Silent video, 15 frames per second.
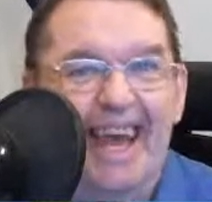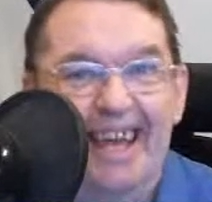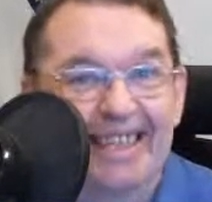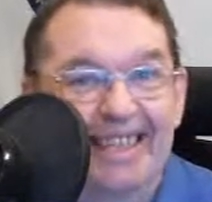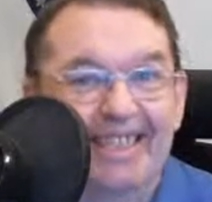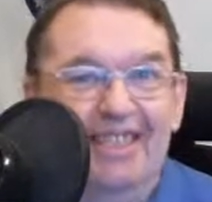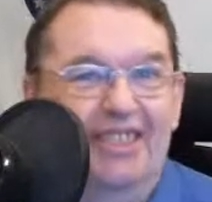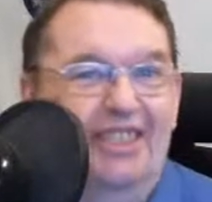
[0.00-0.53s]

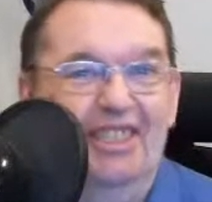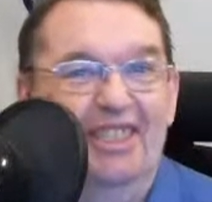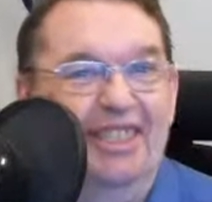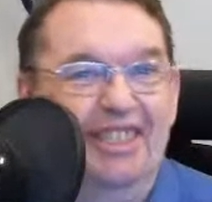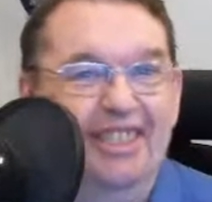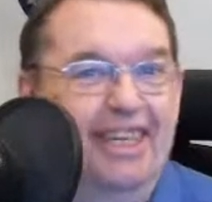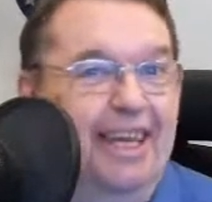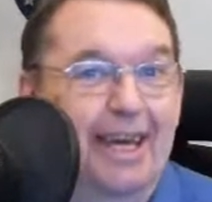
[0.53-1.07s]

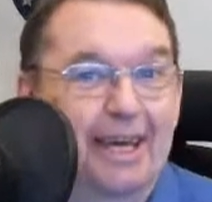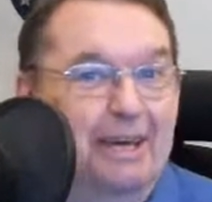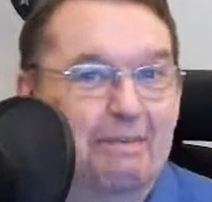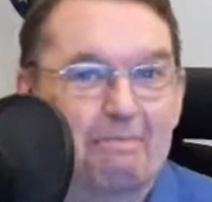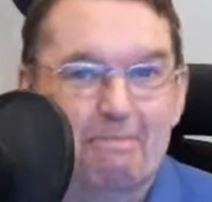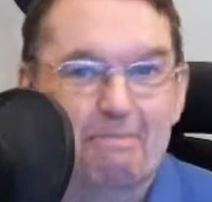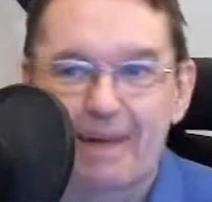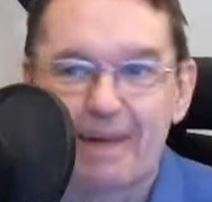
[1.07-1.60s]
engines like
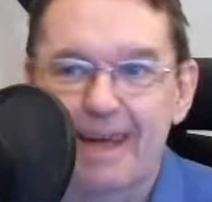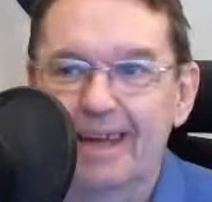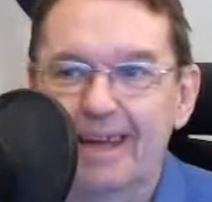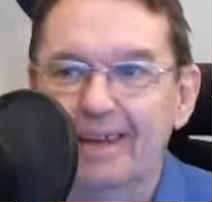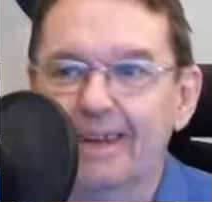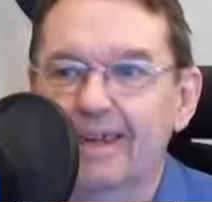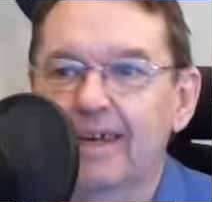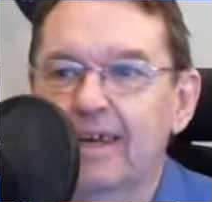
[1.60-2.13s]

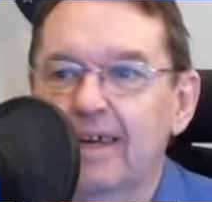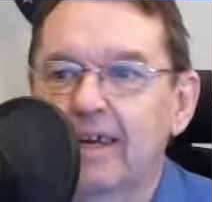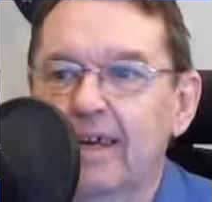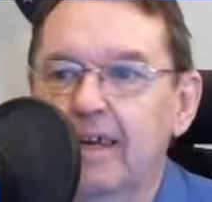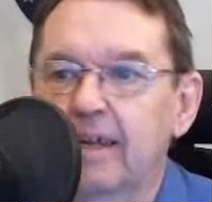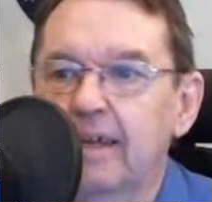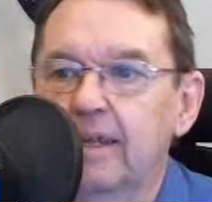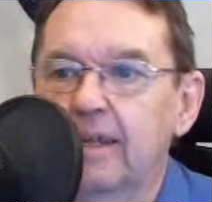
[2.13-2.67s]
mad.
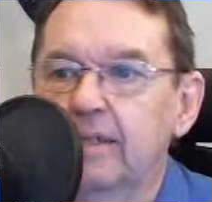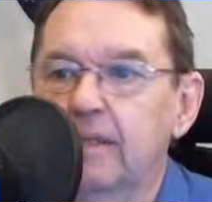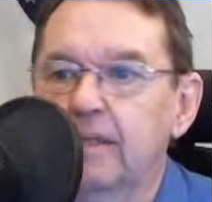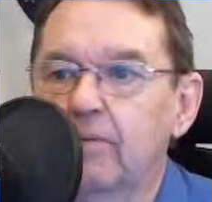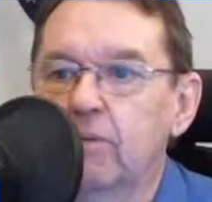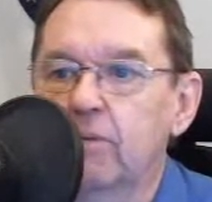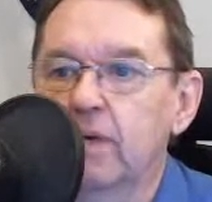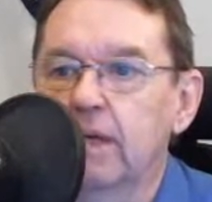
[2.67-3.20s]
Let's see
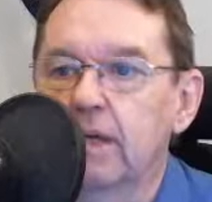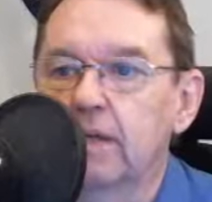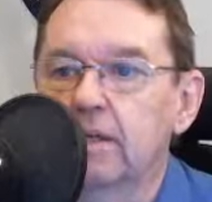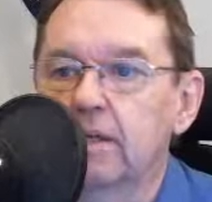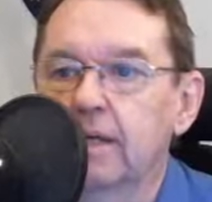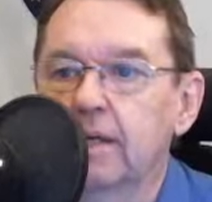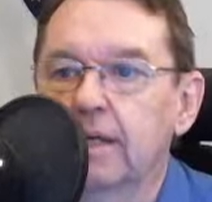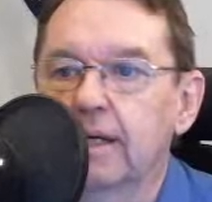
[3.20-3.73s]
if we
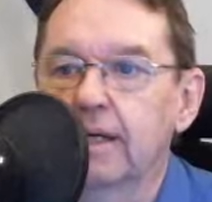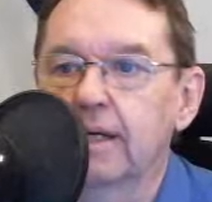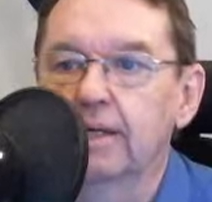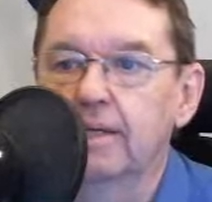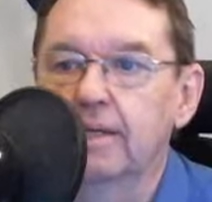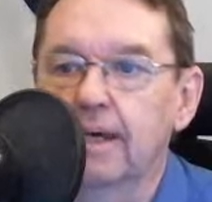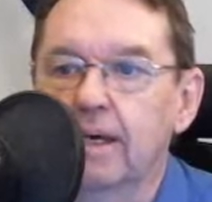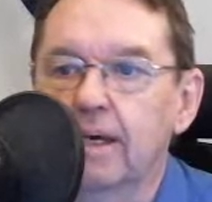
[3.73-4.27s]
can get
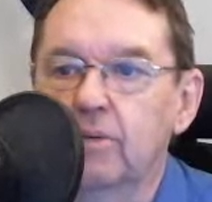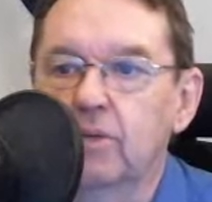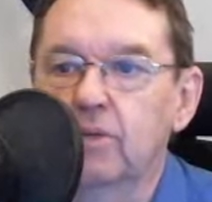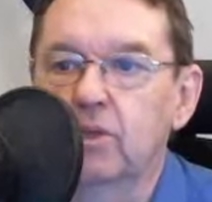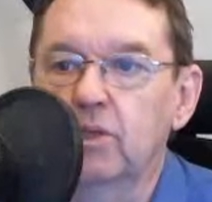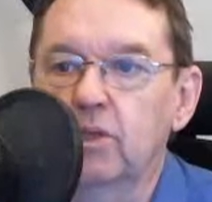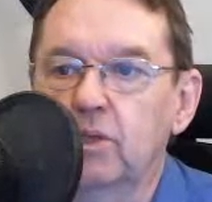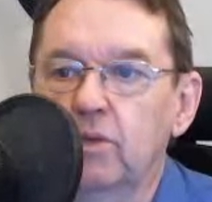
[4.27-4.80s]
down
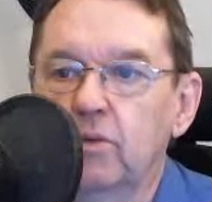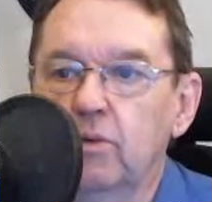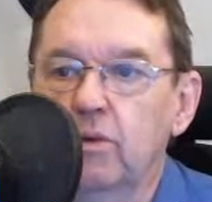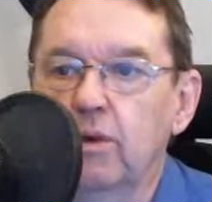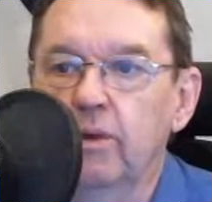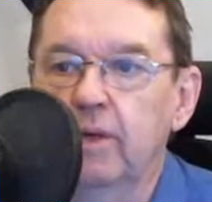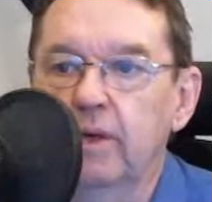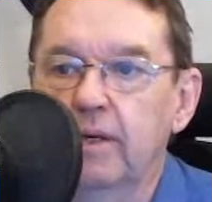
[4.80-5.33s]
to
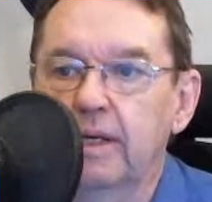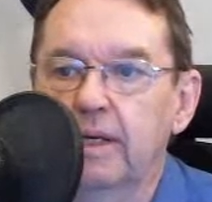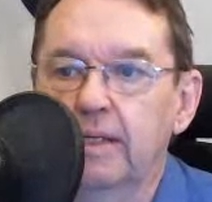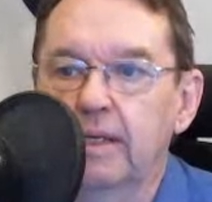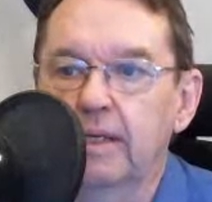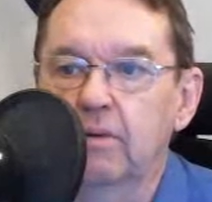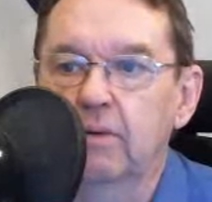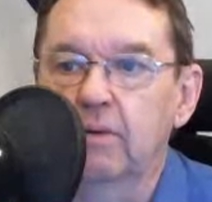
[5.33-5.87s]
the
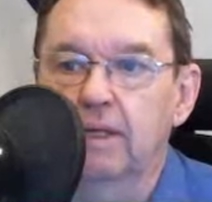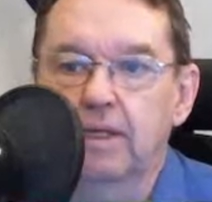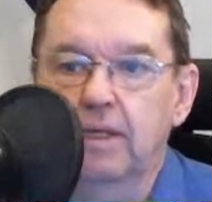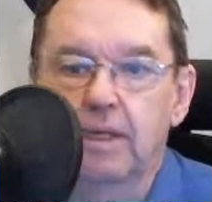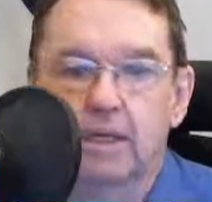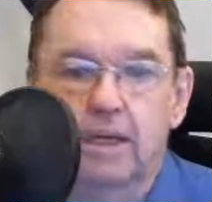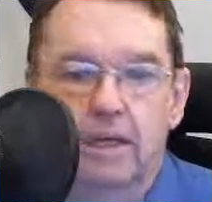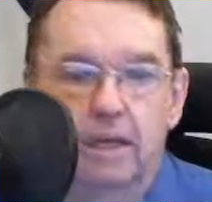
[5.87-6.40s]

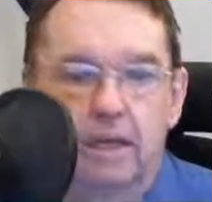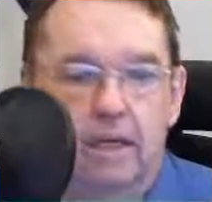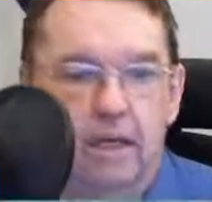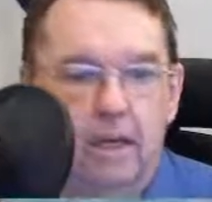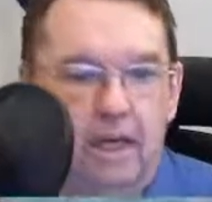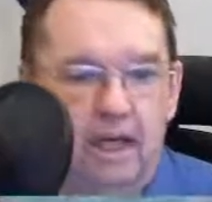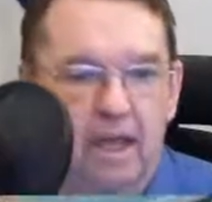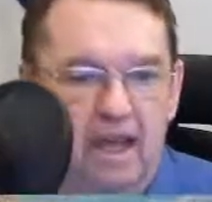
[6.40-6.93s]
nitty-gritty.
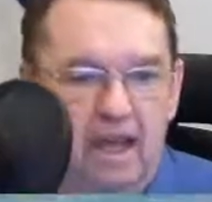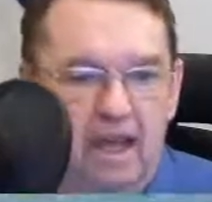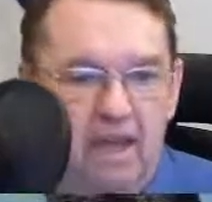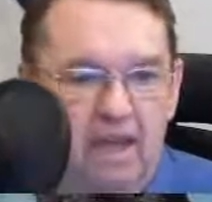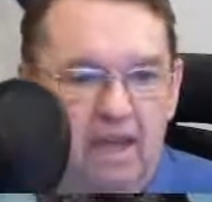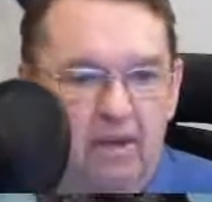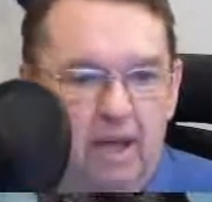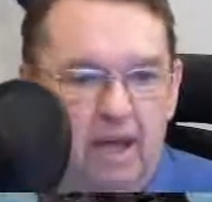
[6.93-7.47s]

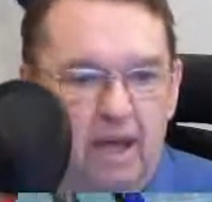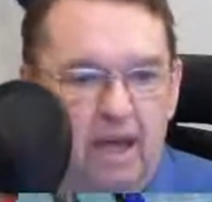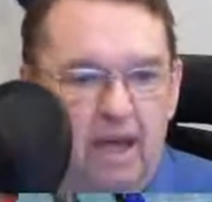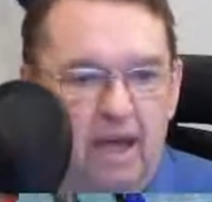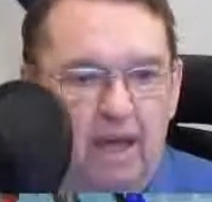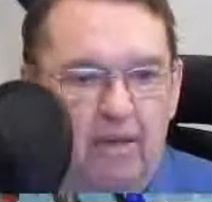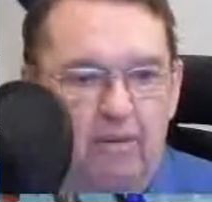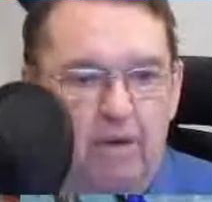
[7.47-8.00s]
I
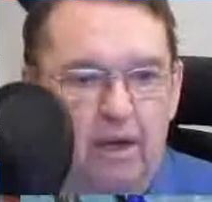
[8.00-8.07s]
have a